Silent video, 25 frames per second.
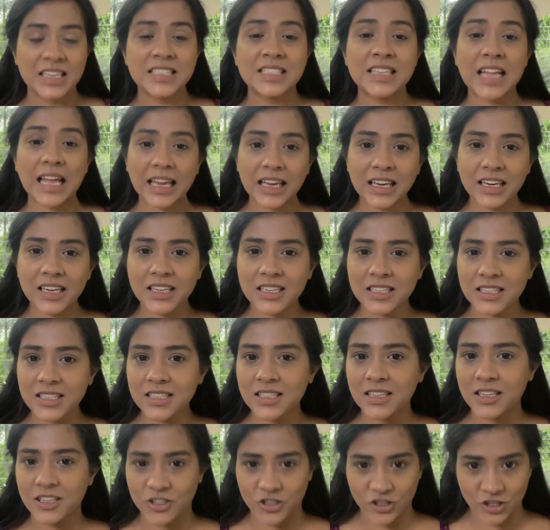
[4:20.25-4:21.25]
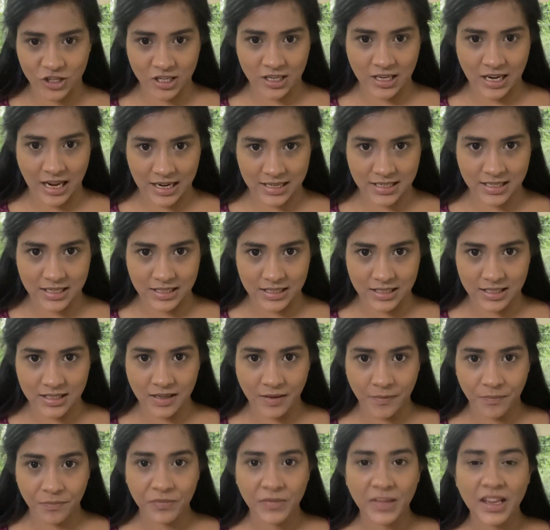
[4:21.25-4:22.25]
Second is digital
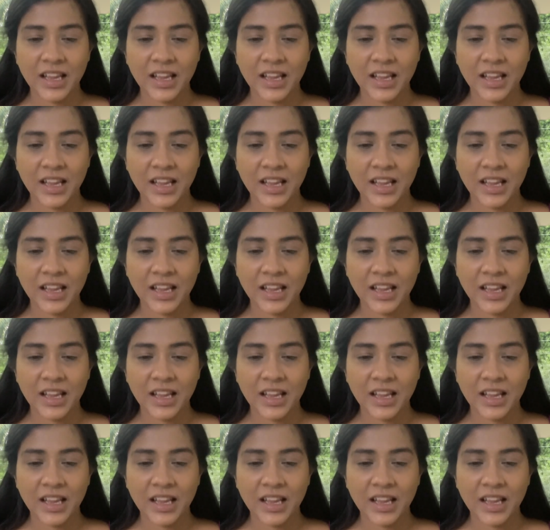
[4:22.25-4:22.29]
assets.